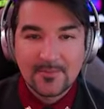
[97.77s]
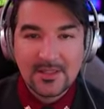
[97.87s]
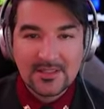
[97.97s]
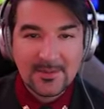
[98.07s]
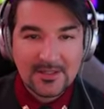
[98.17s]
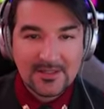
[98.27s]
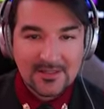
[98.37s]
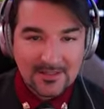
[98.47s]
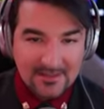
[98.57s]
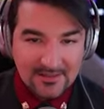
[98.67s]
especially
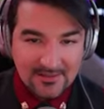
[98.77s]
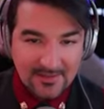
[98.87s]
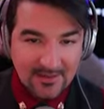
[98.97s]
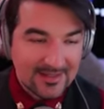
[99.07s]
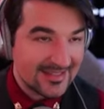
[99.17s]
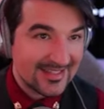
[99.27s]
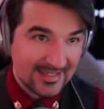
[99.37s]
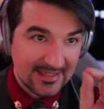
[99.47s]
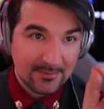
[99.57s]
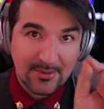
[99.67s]
since this is a very
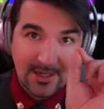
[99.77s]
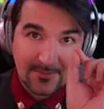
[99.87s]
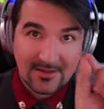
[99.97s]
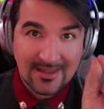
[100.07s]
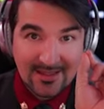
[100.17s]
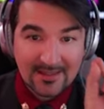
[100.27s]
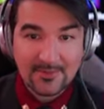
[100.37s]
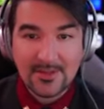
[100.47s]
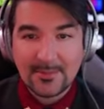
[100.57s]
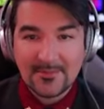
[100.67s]
skinny prop, very thin
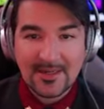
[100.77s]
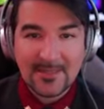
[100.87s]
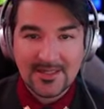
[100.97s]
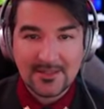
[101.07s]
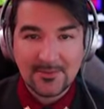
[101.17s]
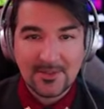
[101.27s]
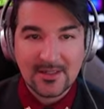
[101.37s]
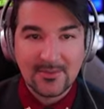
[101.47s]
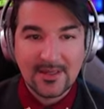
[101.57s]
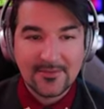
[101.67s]
prop if I'm actually running
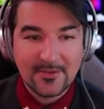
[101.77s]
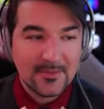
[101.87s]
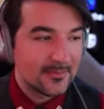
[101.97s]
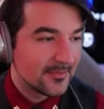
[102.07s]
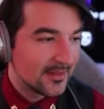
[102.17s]
away from them.